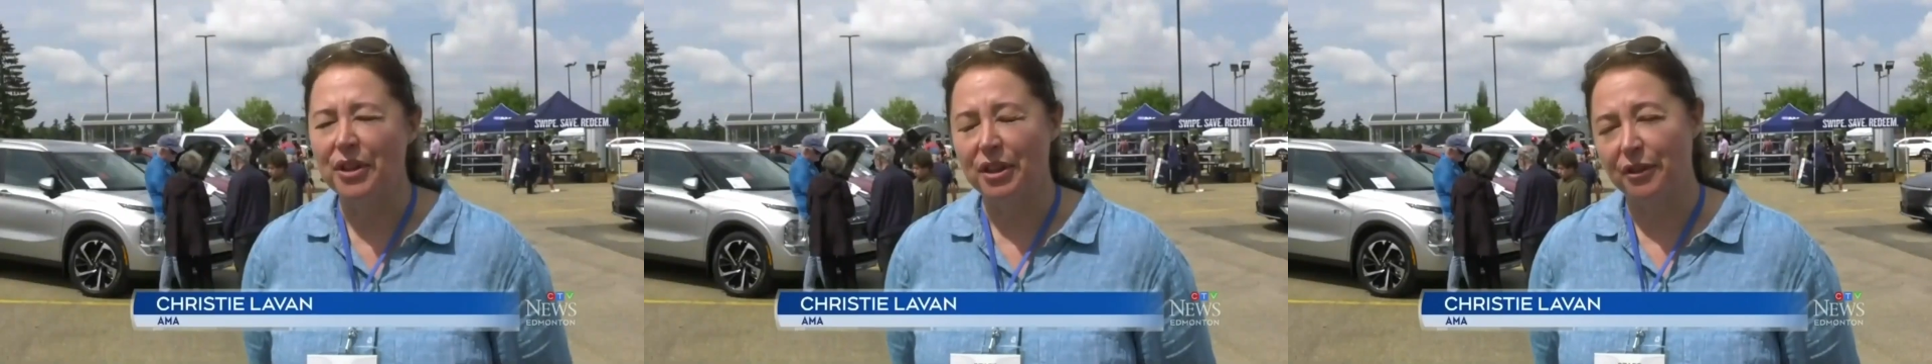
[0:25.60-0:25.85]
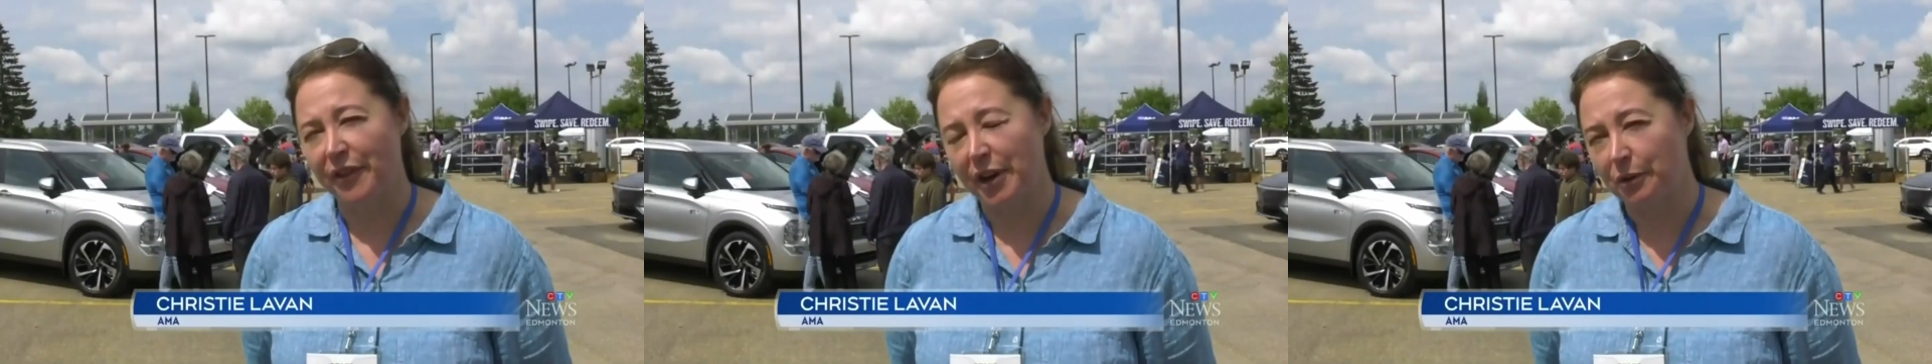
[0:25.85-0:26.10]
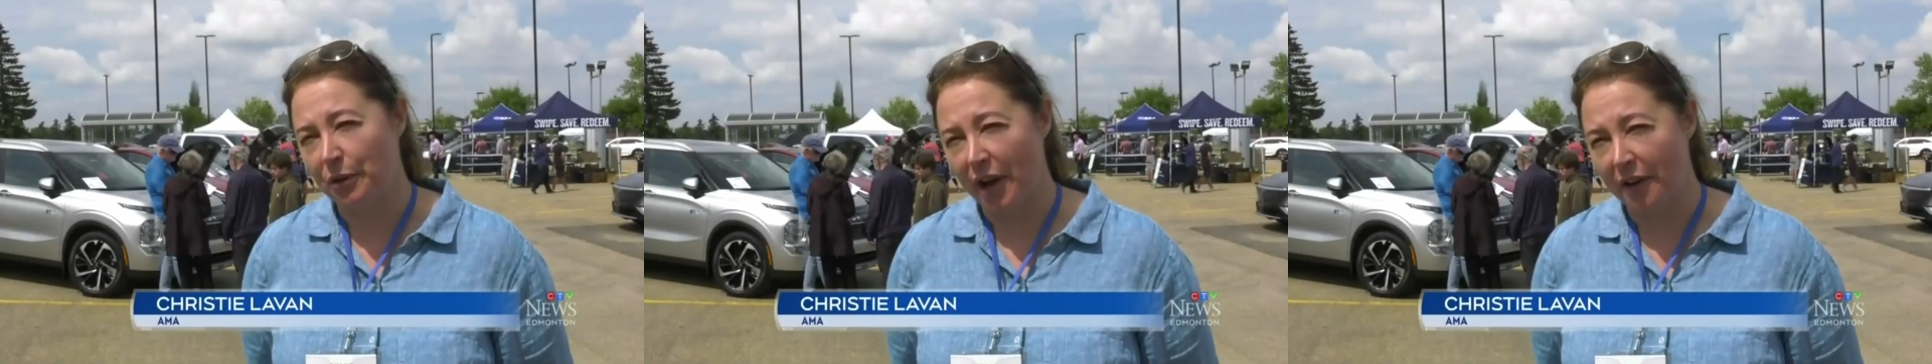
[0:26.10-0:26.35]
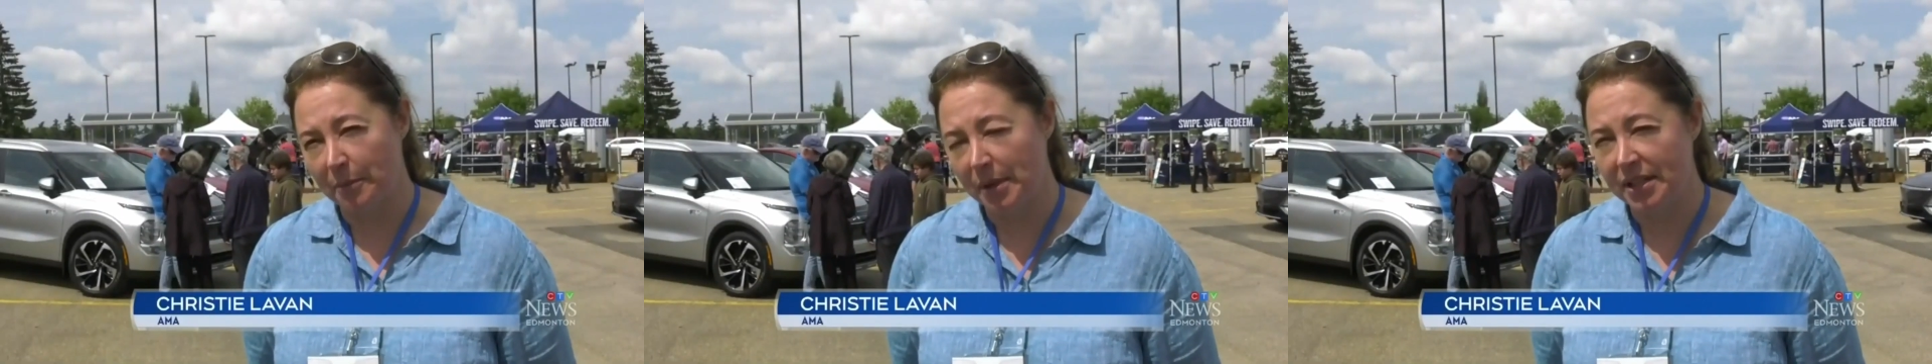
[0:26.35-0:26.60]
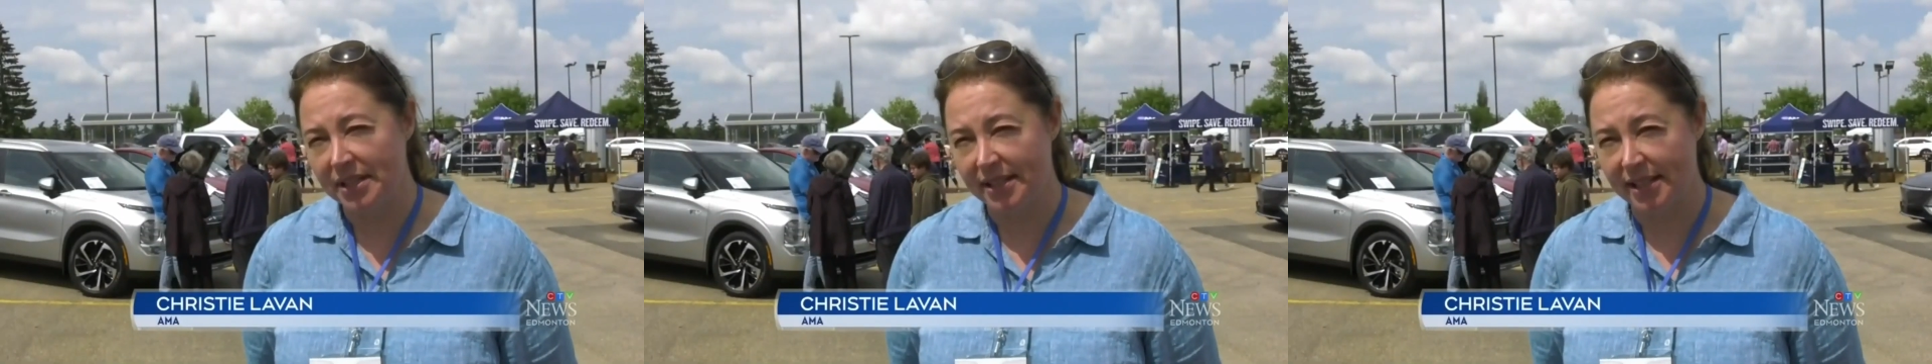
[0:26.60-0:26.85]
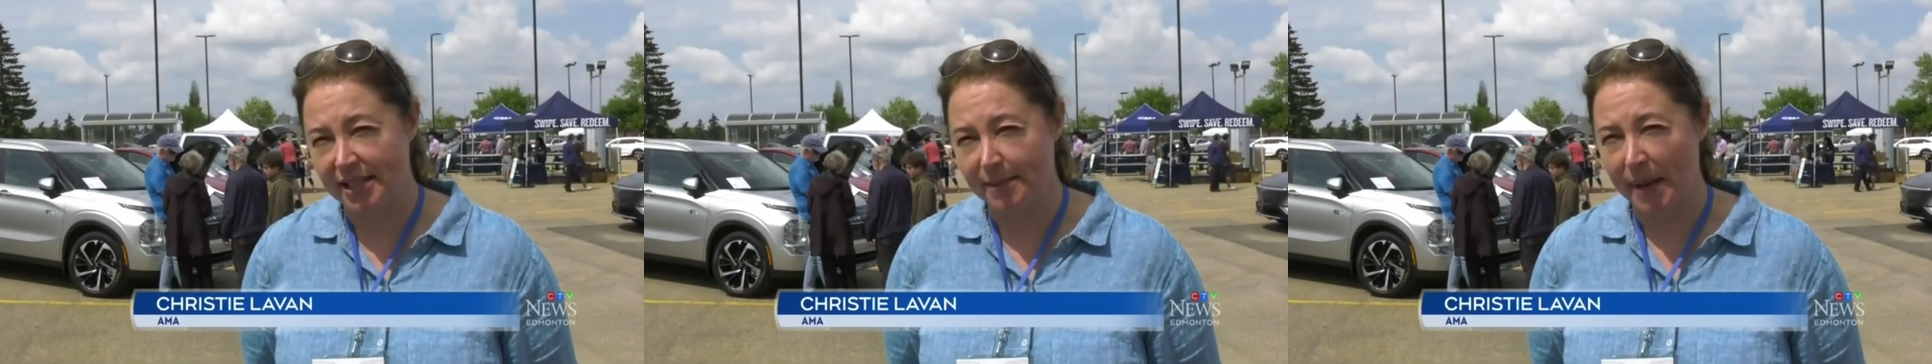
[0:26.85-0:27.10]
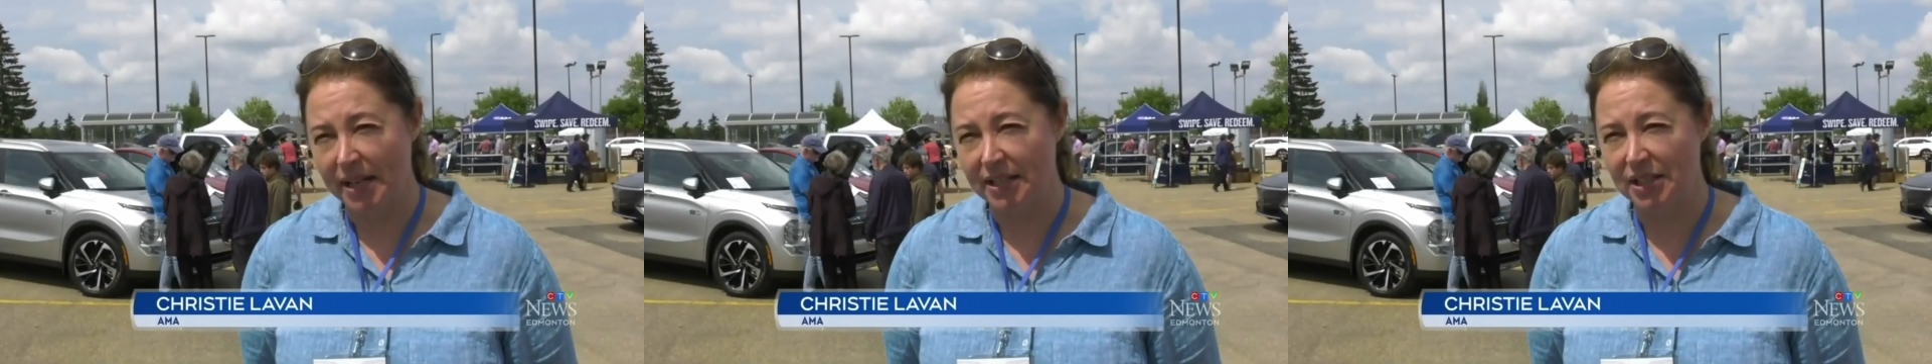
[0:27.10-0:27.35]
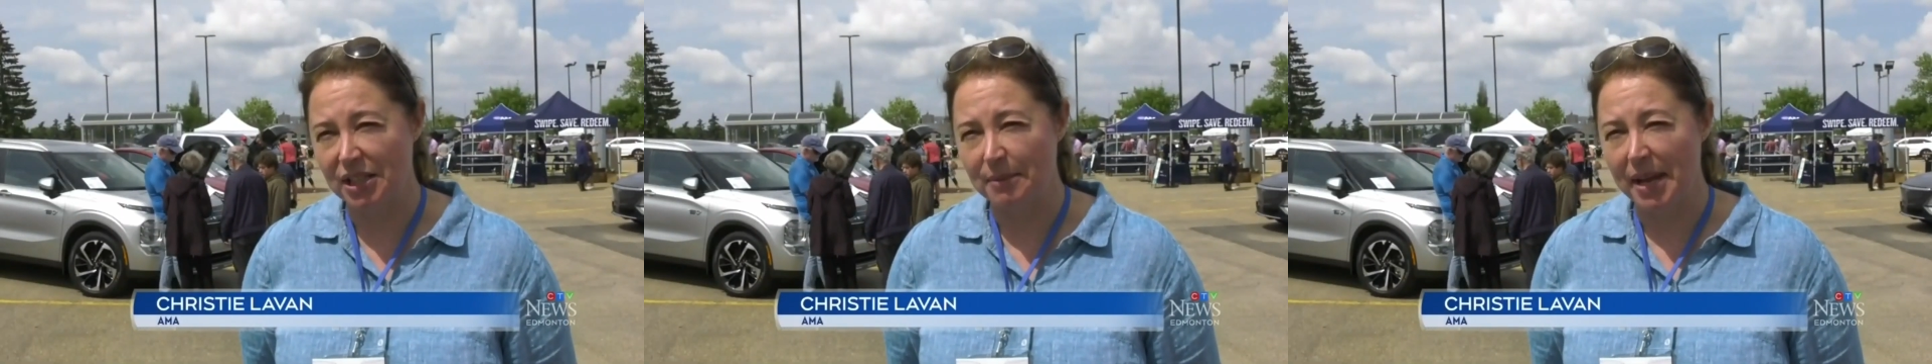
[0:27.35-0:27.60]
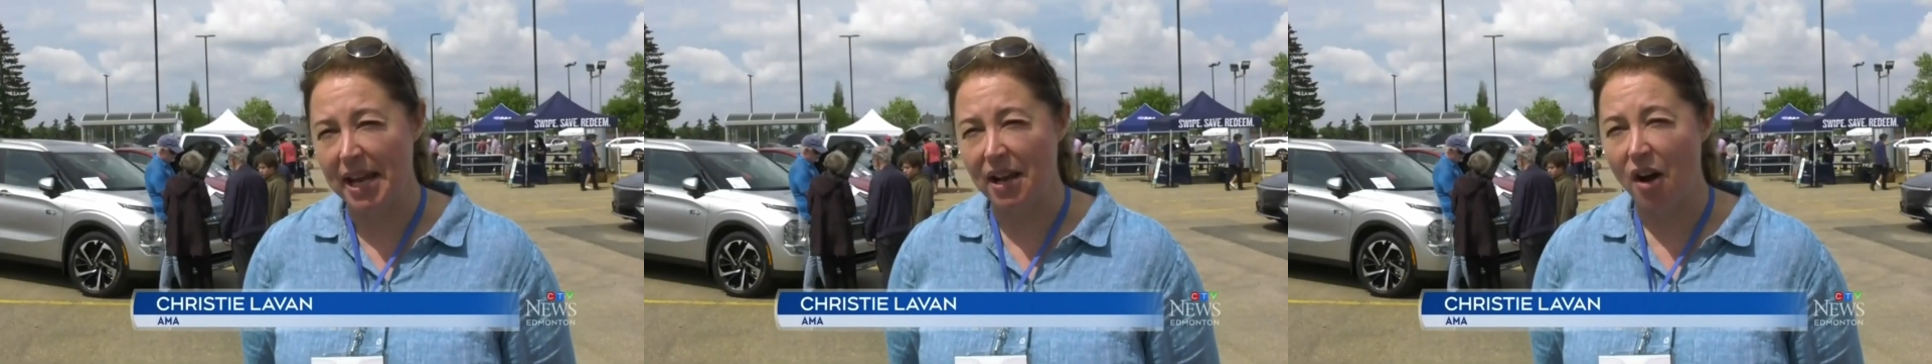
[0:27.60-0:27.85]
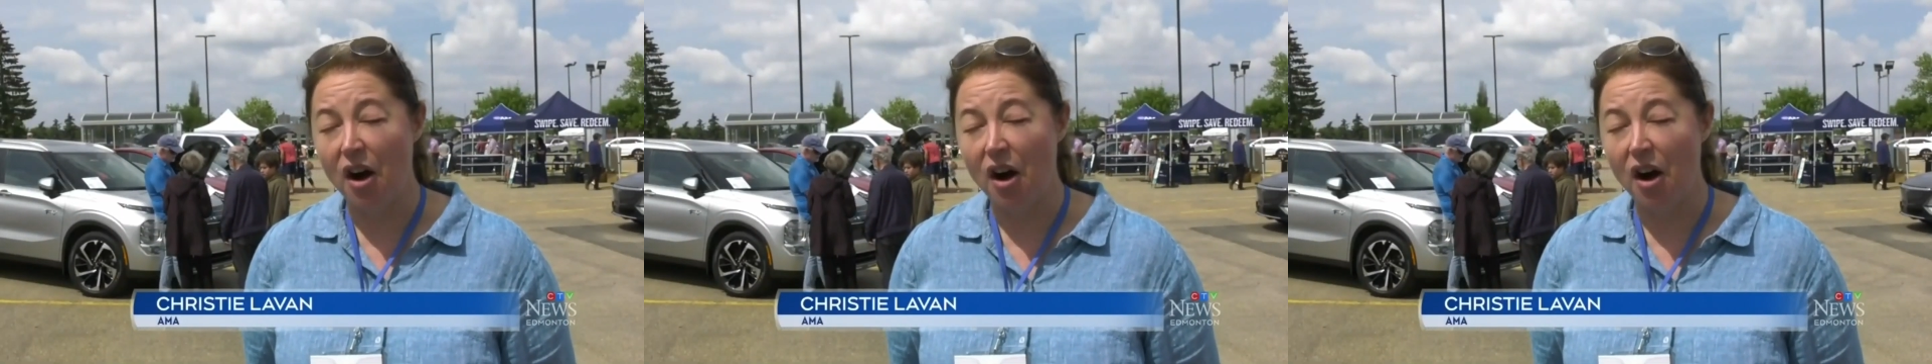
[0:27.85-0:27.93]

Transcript: that the federal government is expected to make